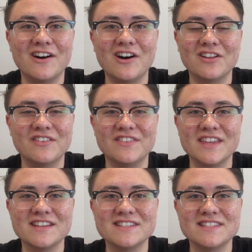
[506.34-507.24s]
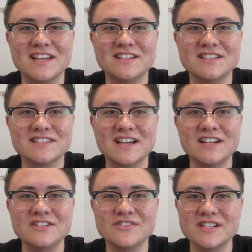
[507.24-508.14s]
all of this and just
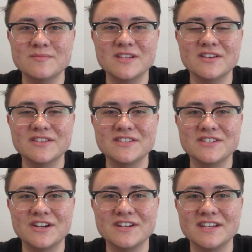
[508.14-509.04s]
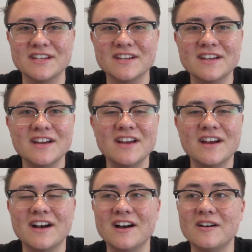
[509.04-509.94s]
kind of joining me on this journey.
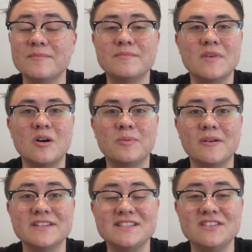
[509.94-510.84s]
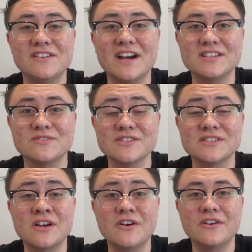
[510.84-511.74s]
I'll probably see you guys real
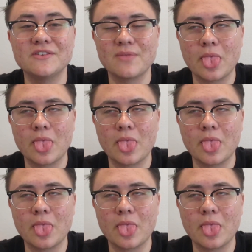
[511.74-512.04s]
soon.